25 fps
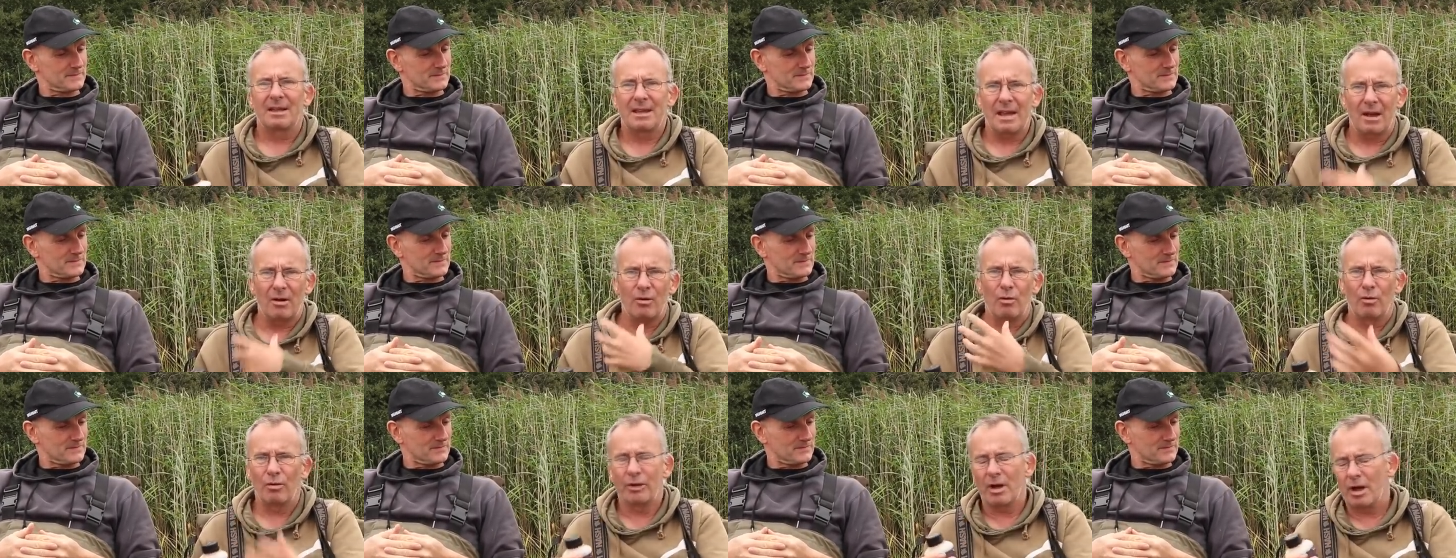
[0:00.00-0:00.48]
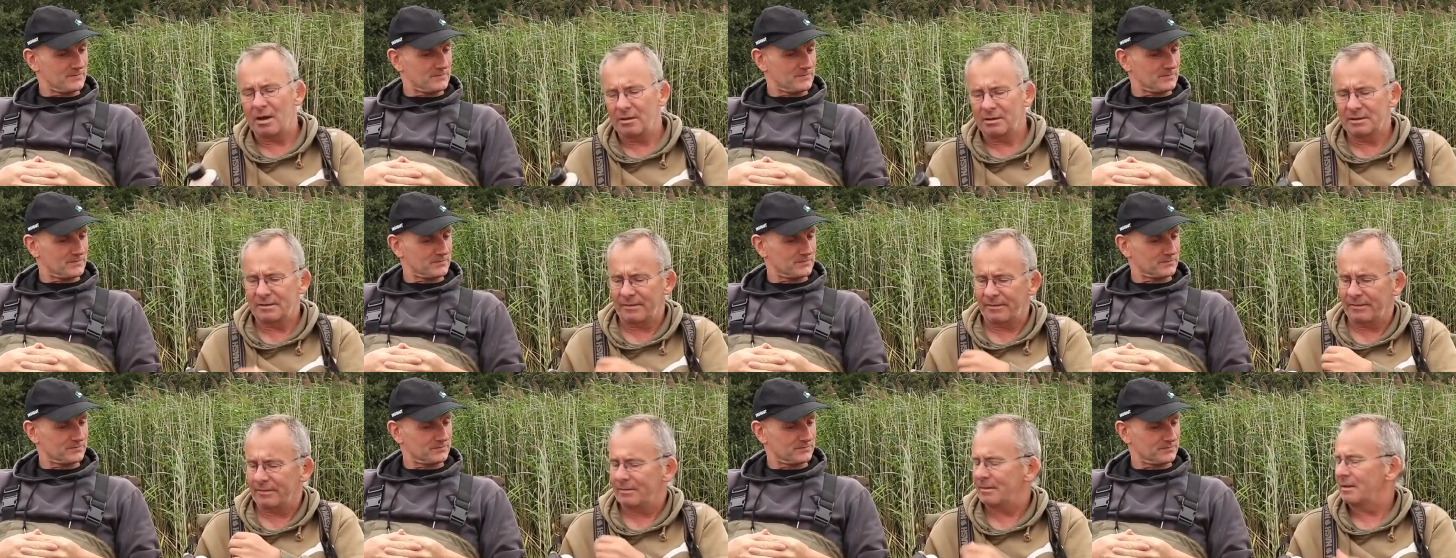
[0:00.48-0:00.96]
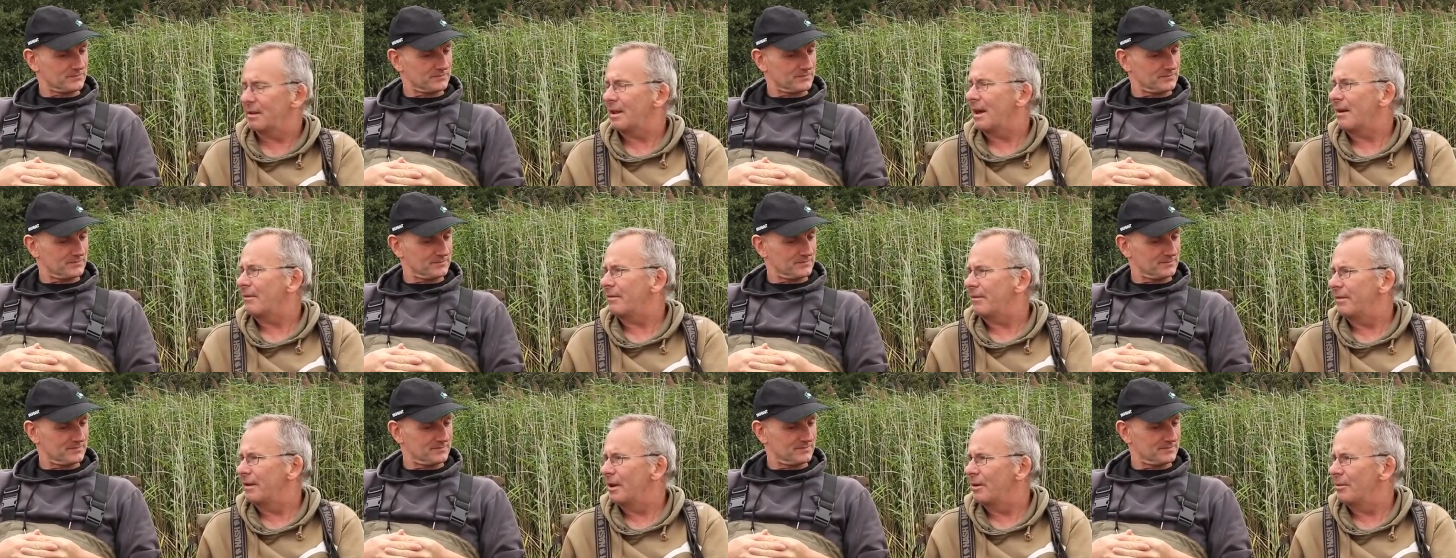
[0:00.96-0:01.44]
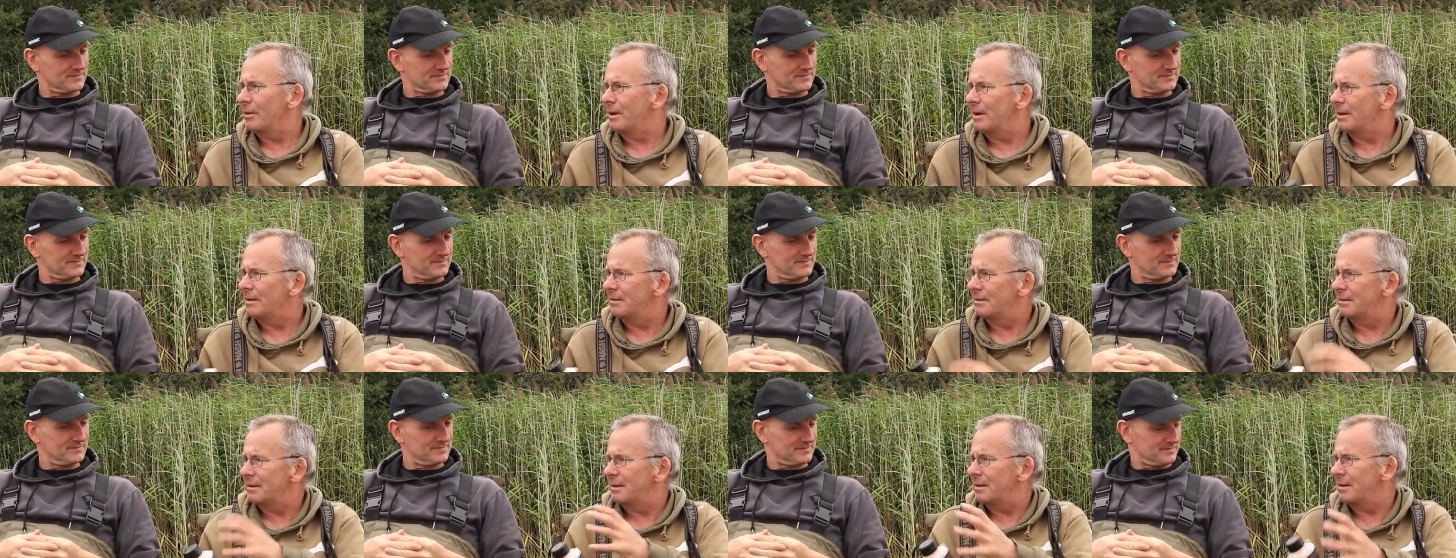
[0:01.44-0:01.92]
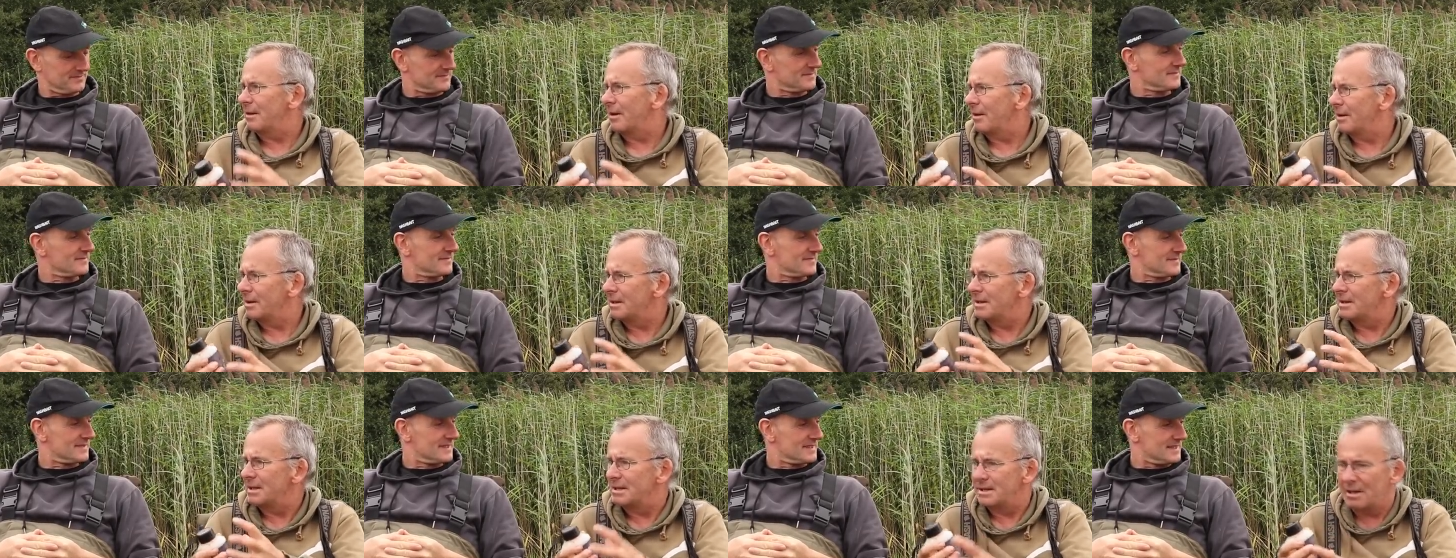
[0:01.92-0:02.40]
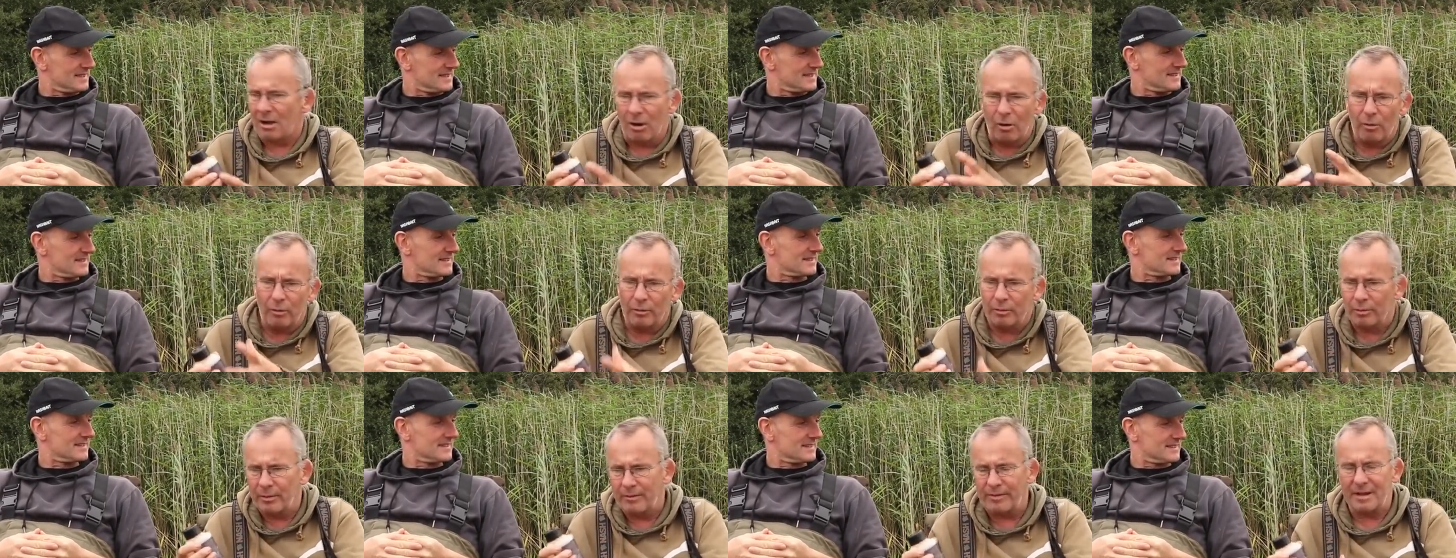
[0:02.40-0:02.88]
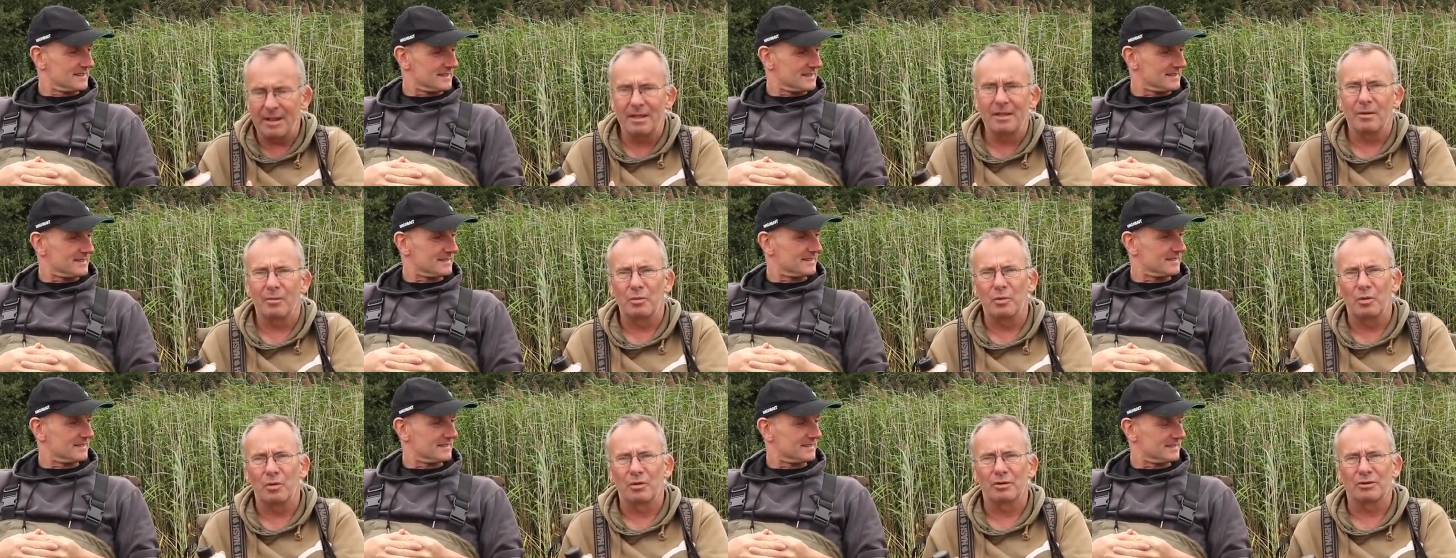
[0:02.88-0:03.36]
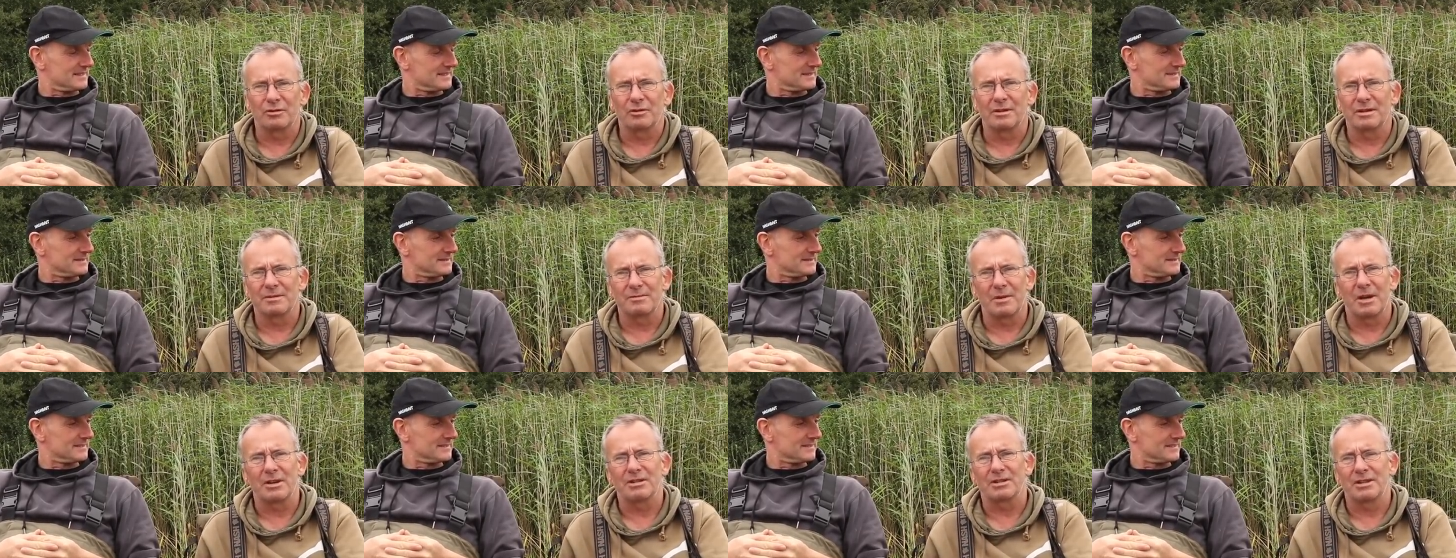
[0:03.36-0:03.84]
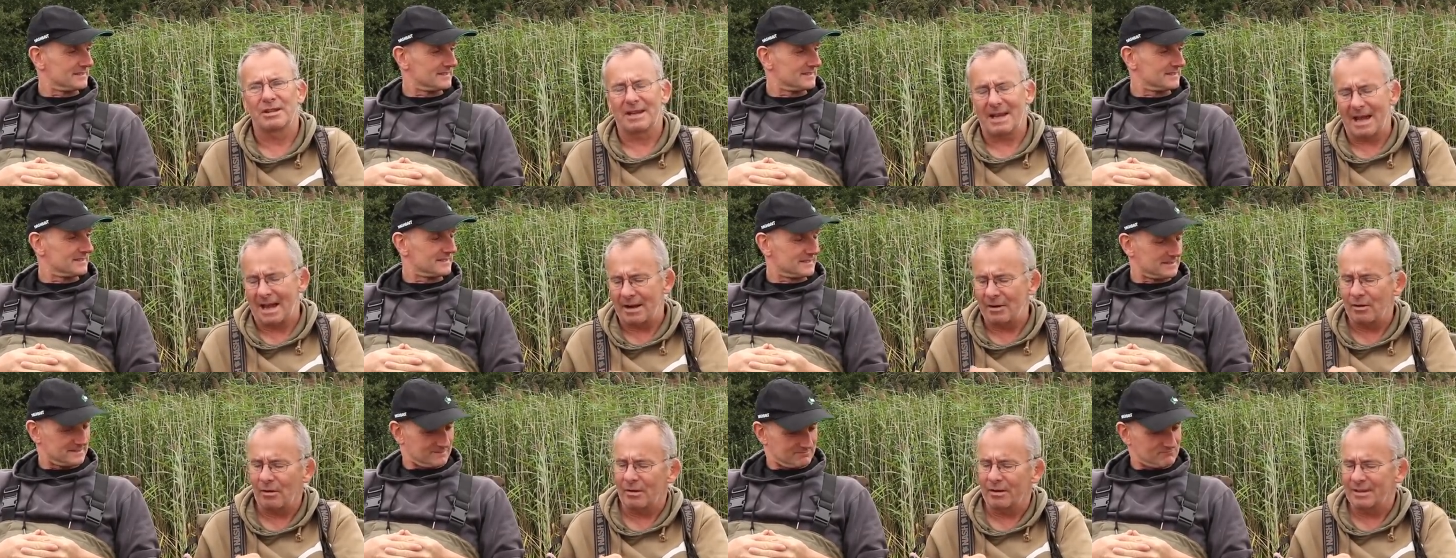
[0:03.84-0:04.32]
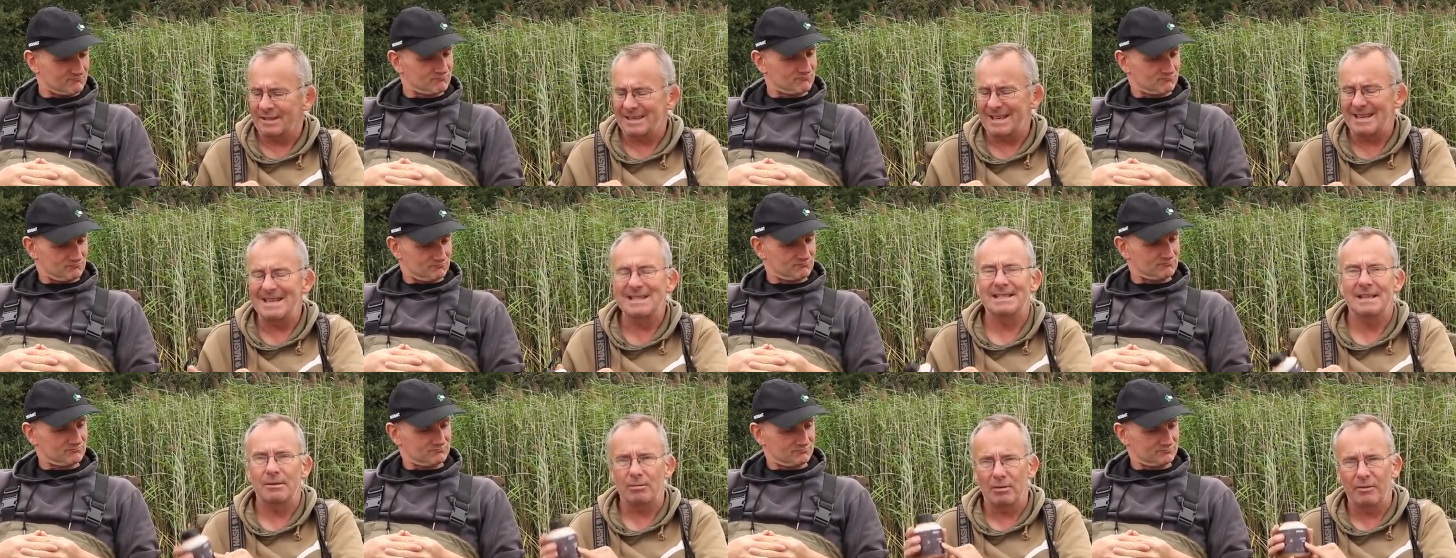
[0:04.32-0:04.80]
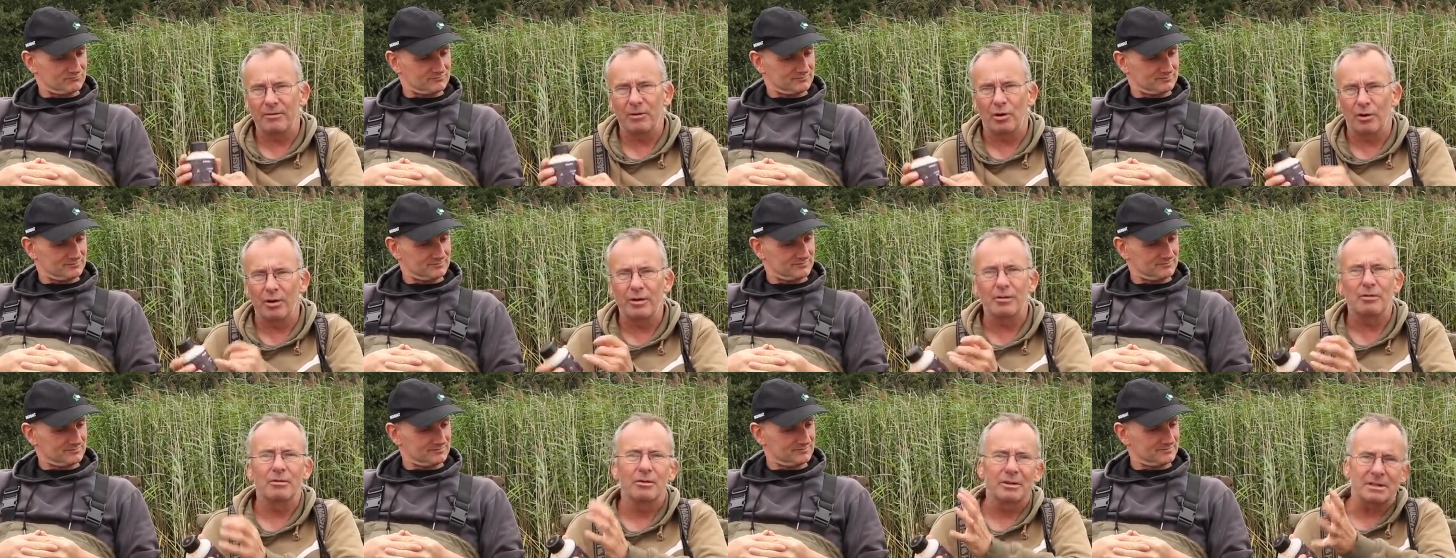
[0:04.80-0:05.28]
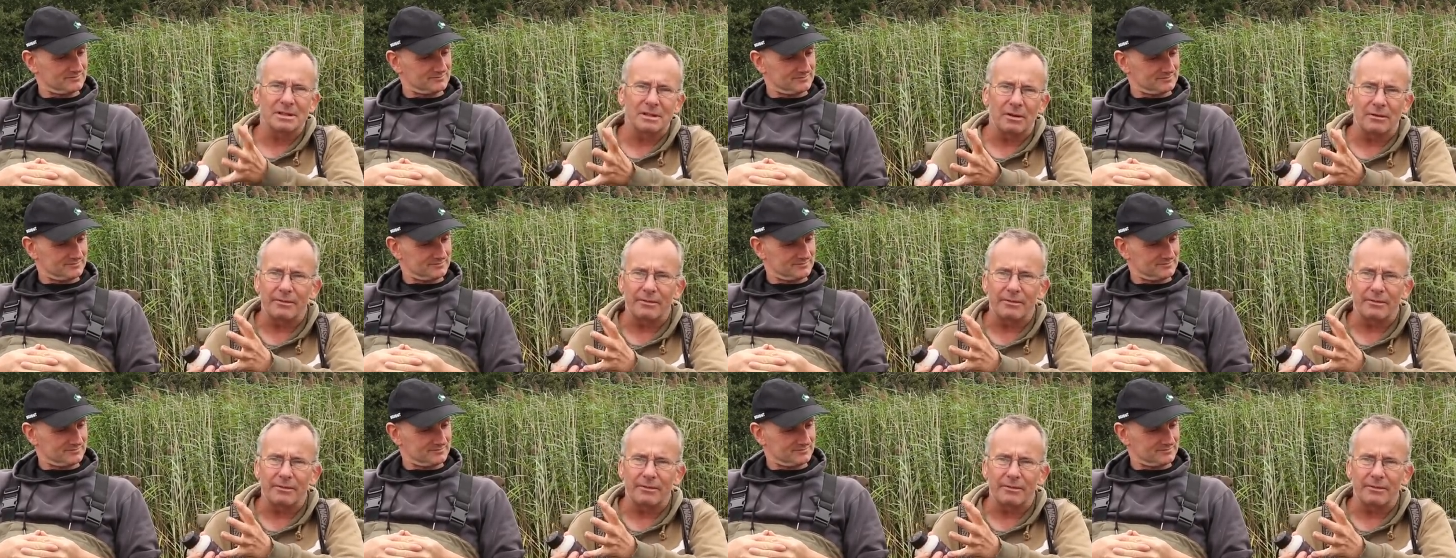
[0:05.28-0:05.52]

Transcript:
Speaker 1: get all those that fluid kind of dissolved within the water as much as you can, not as easy with oil because